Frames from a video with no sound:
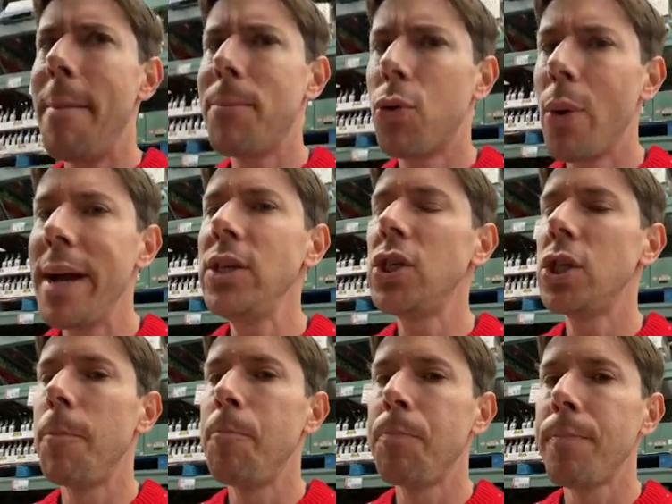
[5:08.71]
price
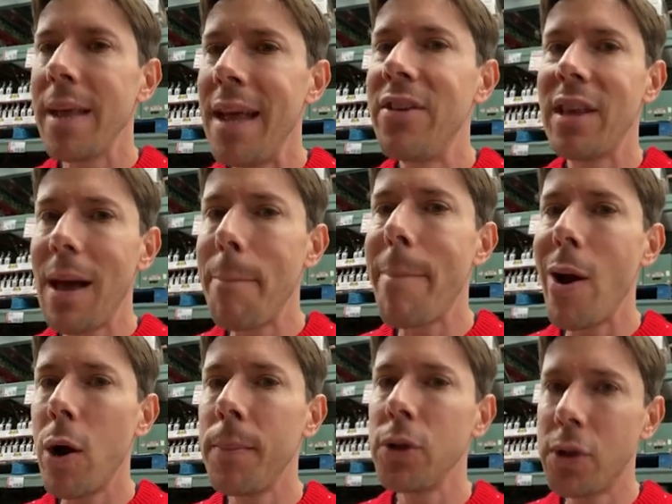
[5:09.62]
is
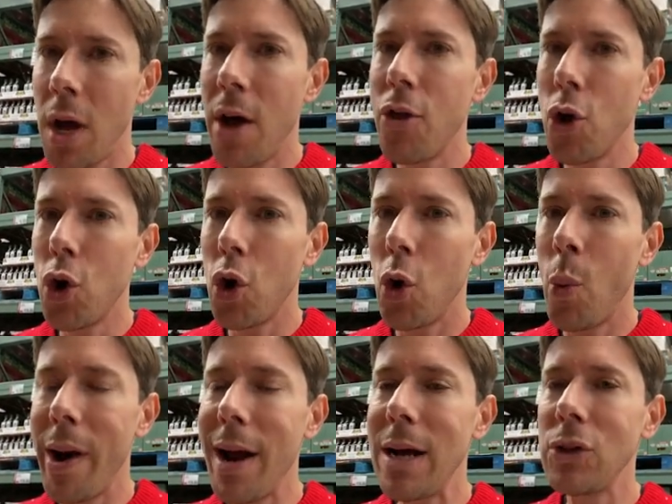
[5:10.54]
comparable to other
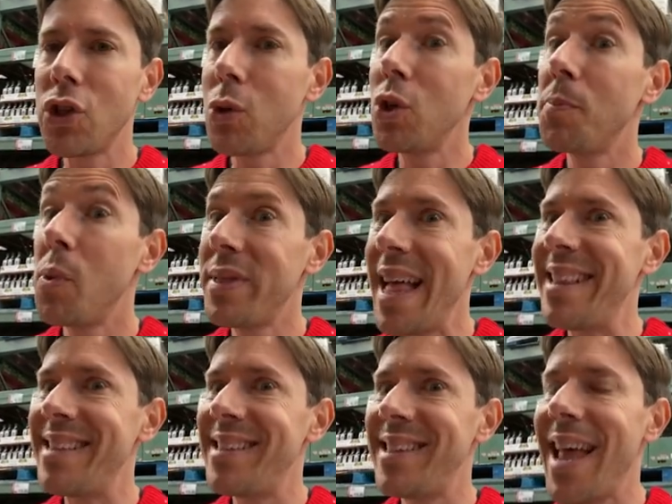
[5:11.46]
warehouse stores, but with
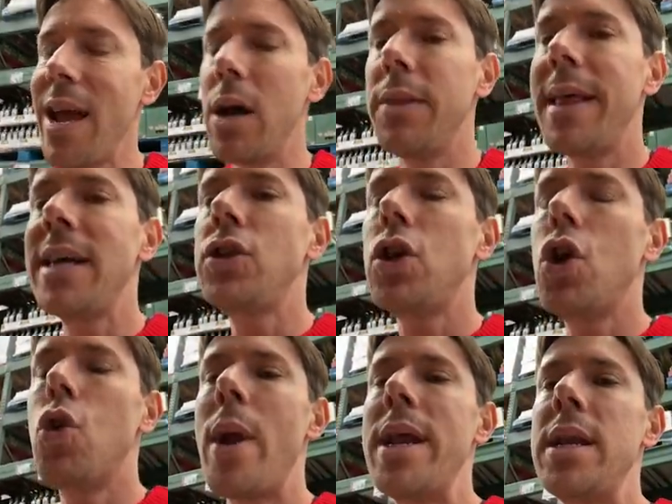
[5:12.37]
that sale, that's a
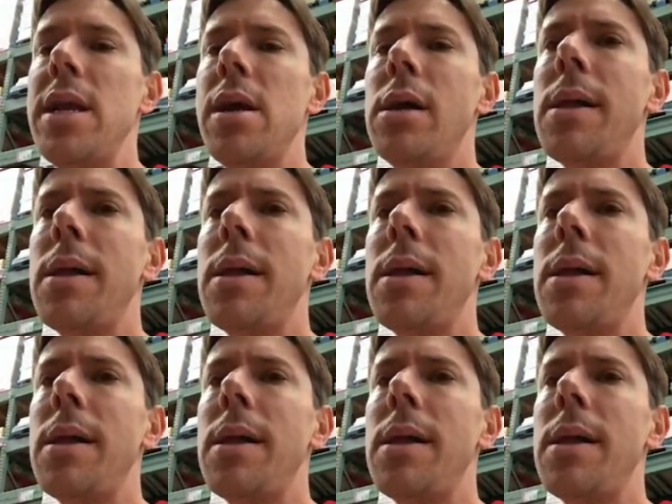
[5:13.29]
great deal.